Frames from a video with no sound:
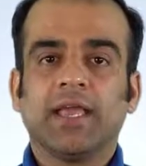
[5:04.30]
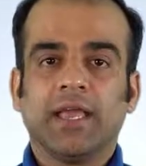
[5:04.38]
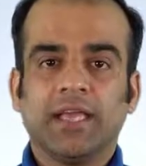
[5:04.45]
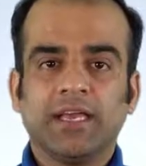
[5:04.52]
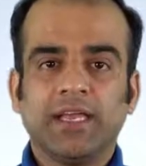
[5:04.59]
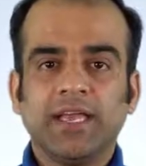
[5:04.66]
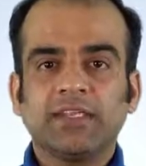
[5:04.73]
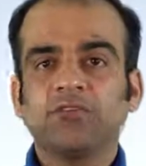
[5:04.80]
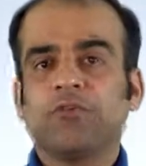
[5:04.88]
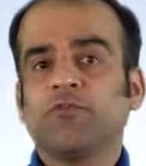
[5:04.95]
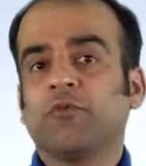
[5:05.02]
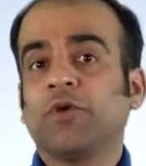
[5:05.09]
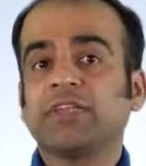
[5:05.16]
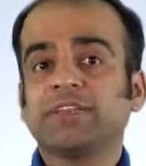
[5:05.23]
In case
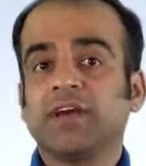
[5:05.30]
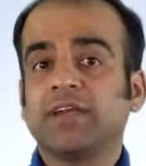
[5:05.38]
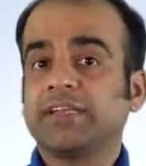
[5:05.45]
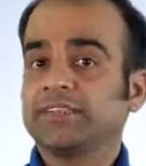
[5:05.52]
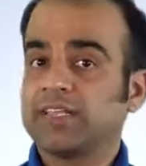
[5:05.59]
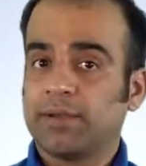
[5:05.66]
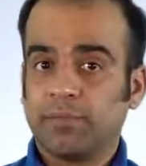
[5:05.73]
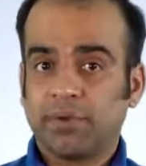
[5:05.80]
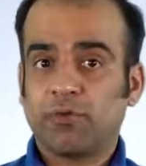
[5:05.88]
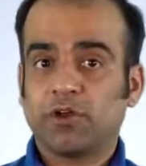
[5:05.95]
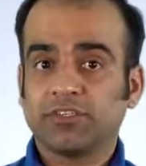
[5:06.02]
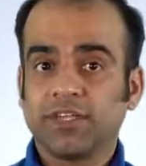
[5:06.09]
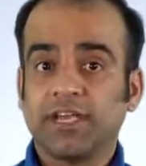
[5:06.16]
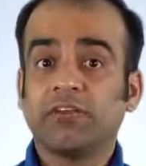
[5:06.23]
of Quickstart example
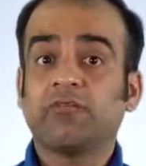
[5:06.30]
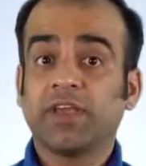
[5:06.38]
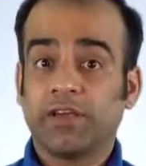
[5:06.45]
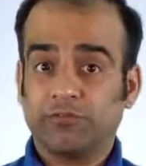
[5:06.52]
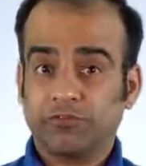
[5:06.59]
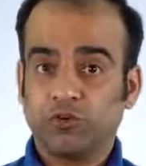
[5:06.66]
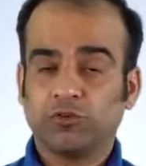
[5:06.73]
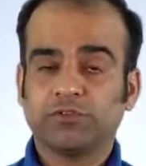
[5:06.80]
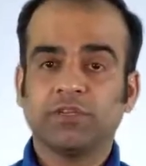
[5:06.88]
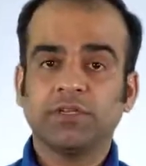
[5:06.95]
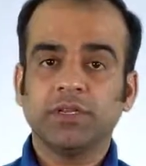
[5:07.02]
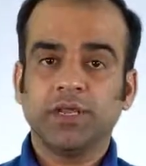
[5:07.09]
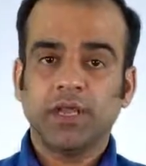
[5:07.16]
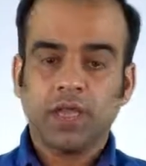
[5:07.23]
project we have
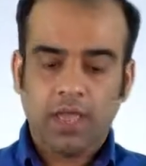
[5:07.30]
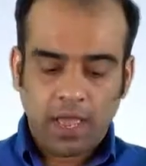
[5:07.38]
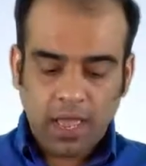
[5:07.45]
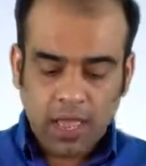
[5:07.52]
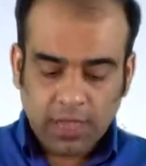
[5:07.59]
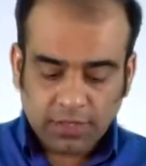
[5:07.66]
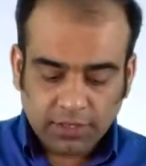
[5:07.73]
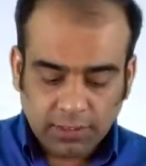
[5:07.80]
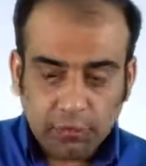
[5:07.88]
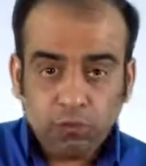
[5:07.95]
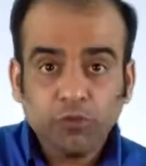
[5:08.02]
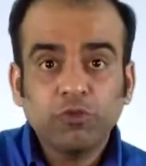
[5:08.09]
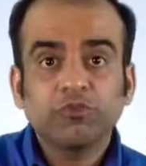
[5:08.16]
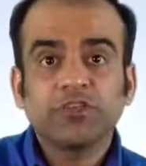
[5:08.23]
chosen, The
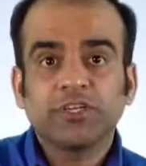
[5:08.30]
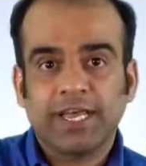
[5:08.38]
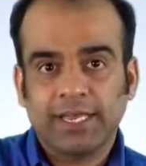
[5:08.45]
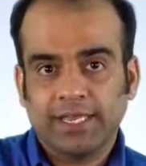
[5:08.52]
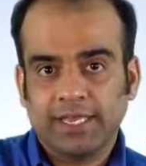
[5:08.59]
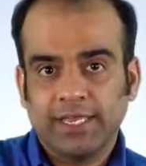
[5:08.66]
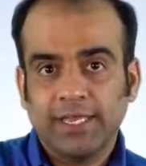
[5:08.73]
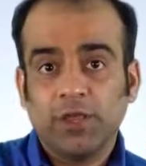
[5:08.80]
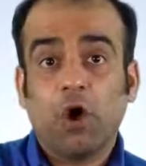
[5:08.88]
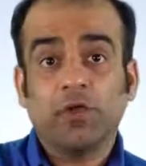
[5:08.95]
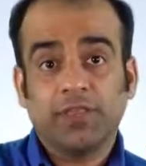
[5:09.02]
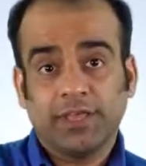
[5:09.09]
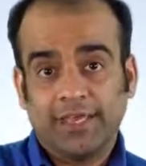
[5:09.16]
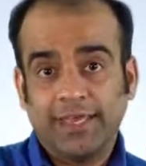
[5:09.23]
blue user LED
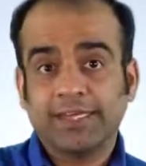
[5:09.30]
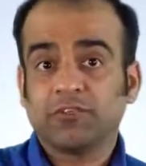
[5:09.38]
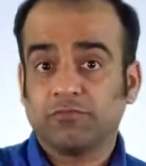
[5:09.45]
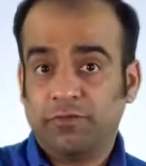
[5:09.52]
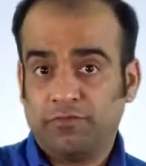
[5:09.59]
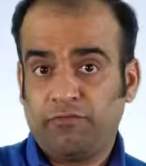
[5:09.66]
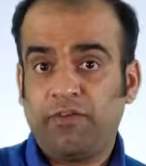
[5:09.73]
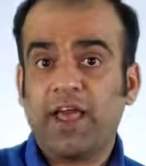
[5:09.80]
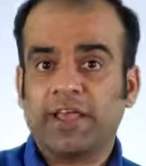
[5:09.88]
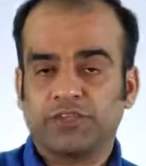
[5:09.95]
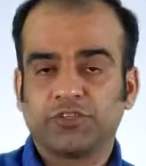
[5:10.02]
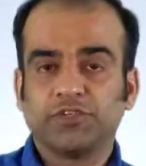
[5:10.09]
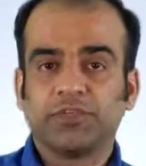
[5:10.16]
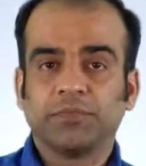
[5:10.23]
on the kit will
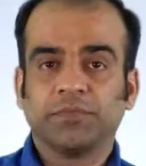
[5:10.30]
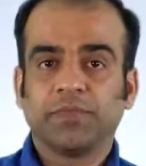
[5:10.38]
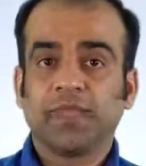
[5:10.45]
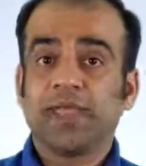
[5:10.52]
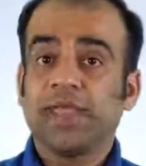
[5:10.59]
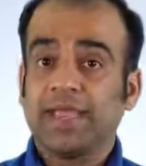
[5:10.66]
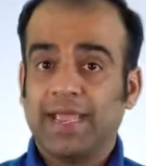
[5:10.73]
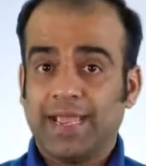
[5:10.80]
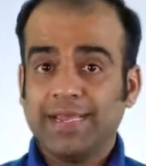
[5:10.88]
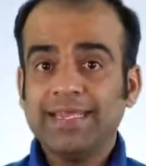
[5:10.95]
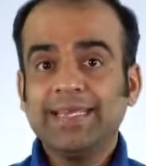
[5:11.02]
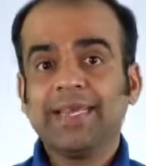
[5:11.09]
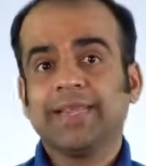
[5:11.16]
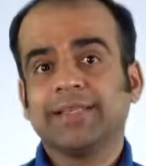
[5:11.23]
flash,
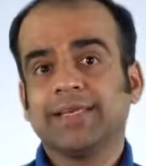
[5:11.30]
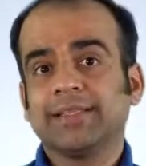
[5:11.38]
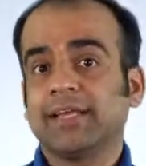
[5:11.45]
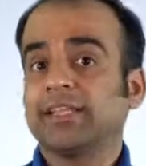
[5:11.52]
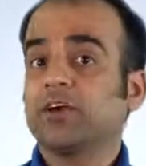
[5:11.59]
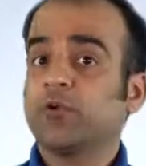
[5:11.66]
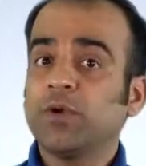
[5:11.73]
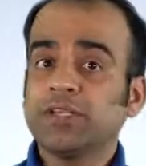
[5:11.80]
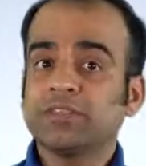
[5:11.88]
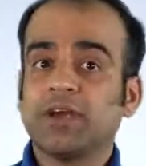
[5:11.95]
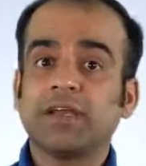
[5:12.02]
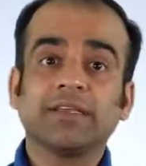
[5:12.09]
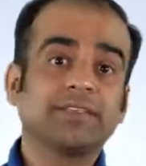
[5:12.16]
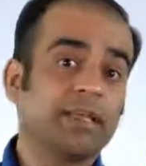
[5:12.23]
indicating that the
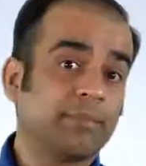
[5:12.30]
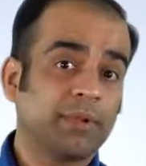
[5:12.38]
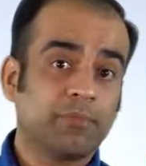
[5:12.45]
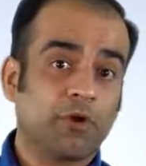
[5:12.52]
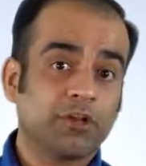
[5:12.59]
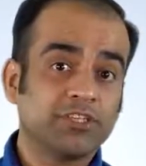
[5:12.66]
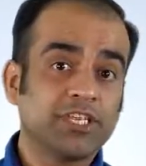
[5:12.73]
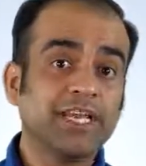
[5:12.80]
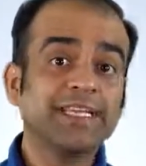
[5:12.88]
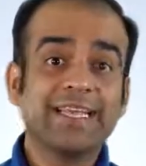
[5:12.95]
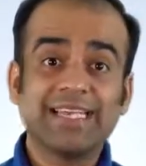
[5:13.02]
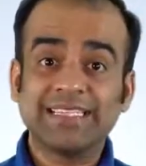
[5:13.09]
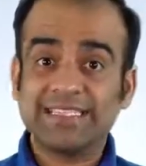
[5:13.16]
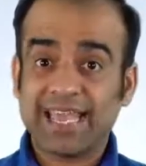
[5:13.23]
Quickstart example project
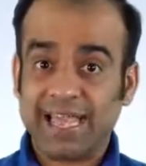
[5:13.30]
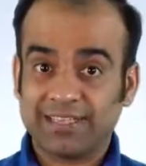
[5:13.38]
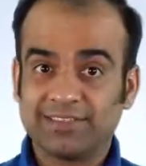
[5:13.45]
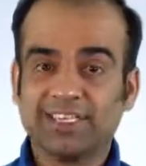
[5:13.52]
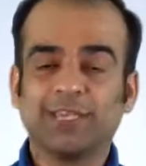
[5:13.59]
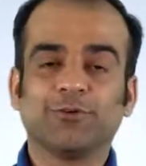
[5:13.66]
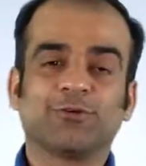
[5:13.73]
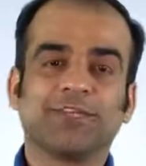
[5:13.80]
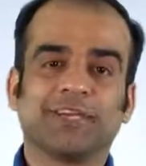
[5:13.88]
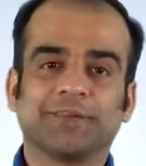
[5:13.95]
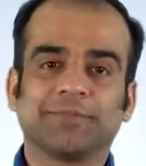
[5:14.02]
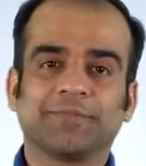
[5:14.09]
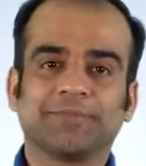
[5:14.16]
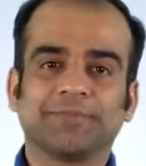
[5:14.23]
is
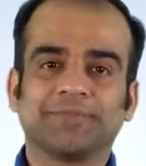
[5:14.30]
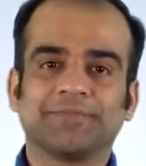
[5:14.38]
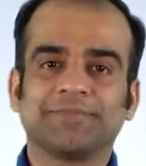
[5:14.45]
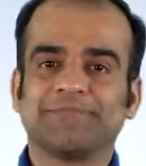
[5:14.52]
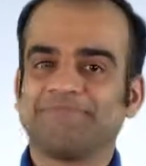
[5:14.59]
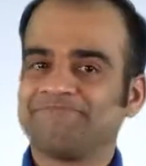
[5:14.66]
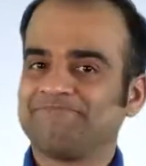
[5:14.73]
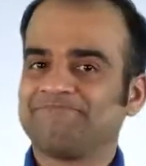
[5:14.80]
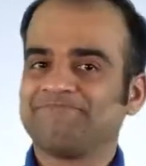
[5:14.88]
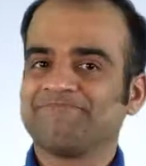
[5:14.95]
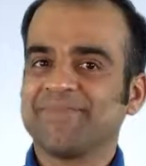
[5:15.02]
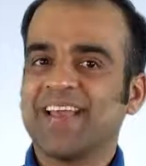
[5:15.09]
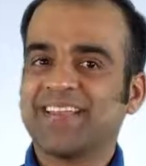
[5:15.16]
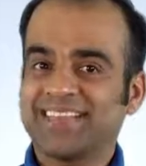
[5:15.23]
executing.
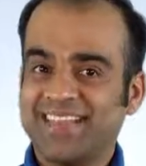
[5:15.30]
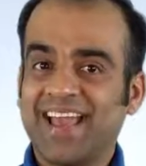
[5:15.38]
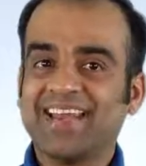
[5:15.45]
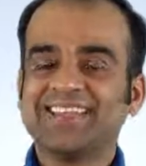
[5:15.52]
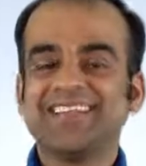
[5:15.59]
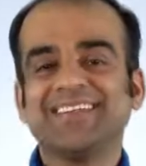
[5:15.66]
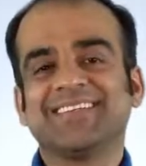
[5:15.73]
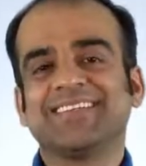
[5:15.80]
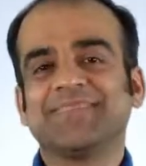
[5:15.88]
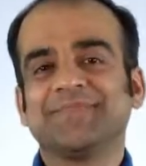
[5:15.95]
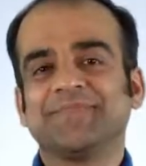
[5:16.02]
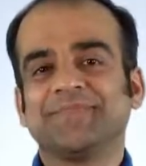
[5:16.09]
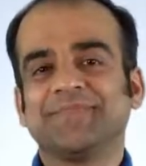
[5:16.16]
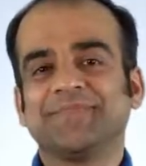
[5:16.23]
That is it.
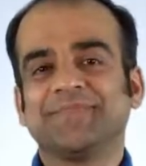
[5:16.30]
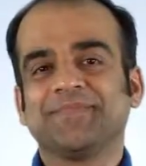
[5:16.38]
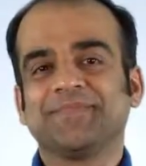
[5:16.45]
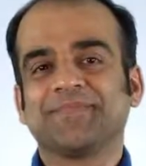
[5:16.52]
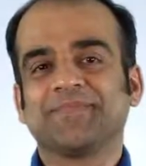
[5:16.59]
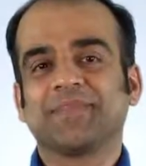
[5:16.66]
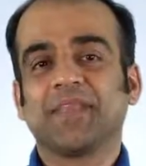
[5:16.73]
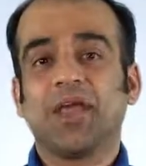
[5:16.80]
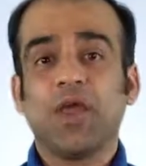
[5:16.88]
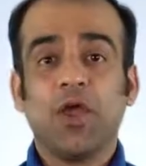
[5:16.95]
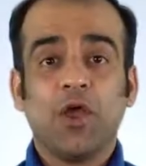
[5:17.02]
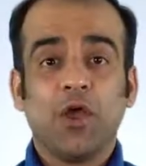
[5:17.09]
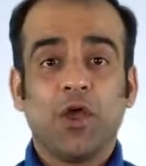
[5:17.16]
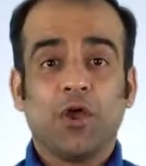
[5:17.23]

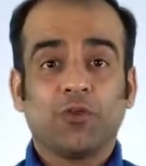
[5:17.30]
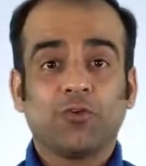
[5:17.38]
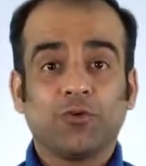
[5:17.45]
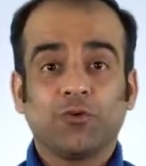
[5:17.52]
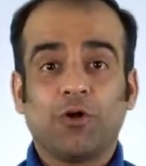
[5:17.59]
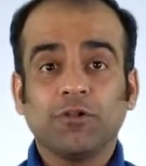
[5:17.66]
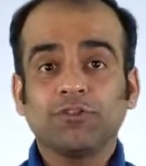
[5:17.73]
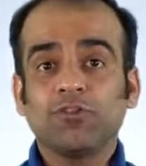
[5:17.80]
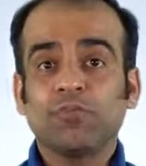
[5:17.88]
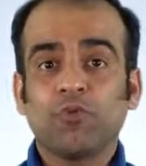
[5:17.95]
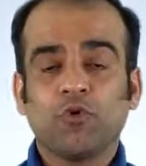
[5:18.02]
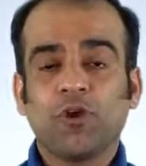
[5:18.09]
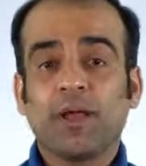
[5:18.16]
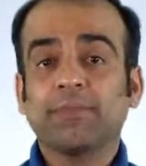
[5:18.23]
You could also
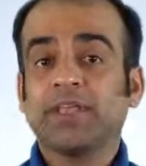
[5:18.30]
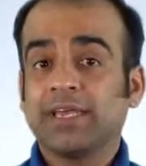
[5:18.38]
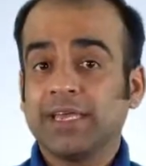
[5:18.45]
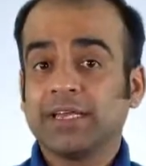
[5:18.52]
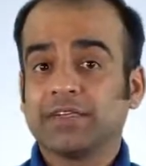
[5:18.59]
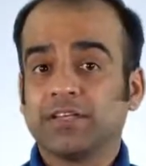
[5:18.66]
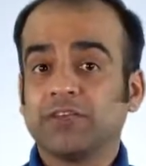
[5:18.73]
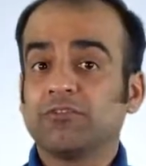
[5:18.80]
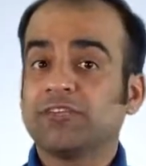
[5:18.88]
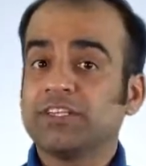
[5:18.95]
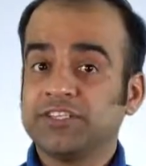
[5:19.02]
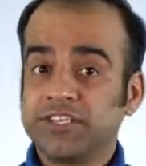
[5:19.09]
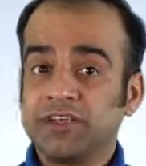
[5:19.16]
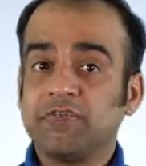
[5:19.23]
program the kit
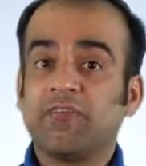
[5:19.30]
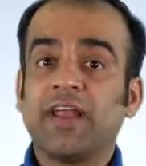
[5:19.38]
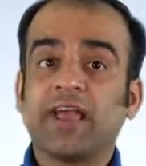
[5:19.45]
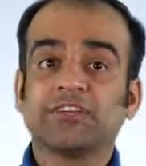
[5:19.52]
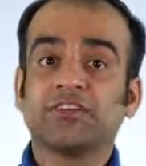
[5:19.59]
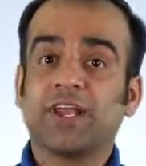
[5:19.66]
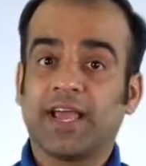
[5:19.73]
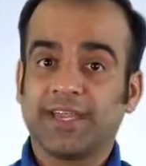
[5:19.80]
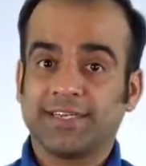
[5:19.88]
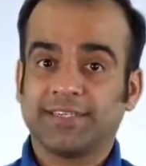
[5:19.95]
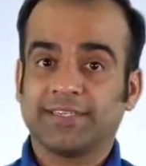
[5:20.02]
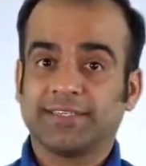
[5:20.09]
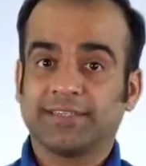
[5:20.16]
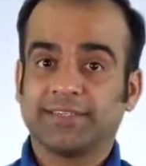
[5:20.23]
using JFlash Lite.